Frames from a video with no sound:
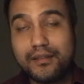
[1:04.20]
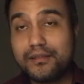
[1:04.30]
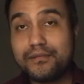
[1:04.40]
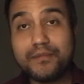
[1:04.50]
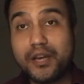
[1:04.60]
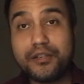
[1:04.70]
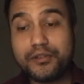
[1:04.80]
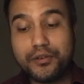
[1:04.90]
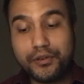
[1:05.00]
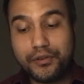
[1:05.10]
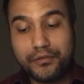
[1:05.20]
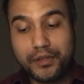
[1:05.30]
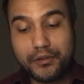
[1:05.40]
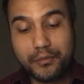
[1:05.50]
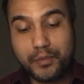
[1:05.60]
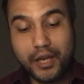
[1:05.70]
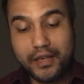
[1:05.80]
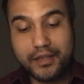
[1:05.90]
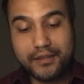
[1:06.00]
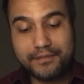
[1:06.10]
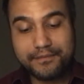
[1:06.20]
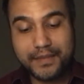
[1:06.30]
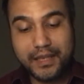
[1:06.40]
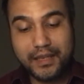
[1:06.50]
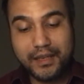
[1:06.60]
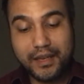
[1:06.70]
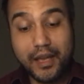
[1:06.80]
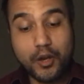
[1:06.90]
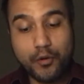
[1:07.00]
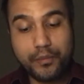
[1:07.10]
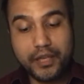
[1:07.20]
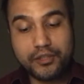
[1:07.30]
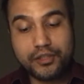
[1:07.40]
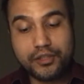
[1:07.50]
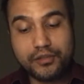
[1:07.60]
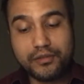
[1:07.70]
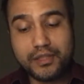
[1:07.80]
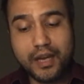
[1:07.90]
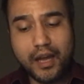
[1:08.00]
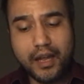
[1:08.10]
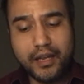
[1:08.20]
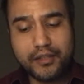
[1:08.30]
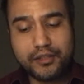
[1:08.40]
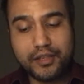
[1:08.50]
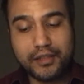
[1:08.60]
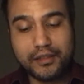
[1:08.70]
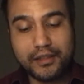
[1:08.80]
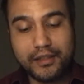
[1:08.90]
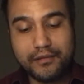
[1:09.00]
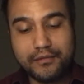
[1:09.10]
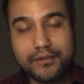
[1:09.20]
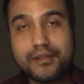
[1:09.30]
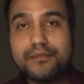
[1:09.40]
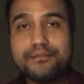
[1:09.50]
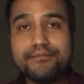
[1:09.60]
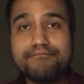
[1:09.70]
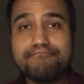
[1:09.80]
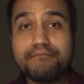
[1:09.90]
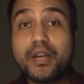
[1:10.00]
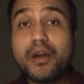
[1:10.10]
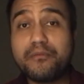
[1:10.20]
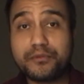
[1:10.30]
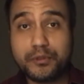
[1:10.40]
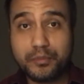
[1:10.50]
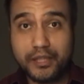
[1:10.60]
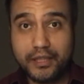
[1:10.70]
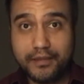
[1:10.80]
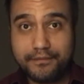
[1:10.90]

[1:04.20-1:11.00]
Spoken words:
not a nerve in her body, and hoped that she should die as she had lived, comfortably.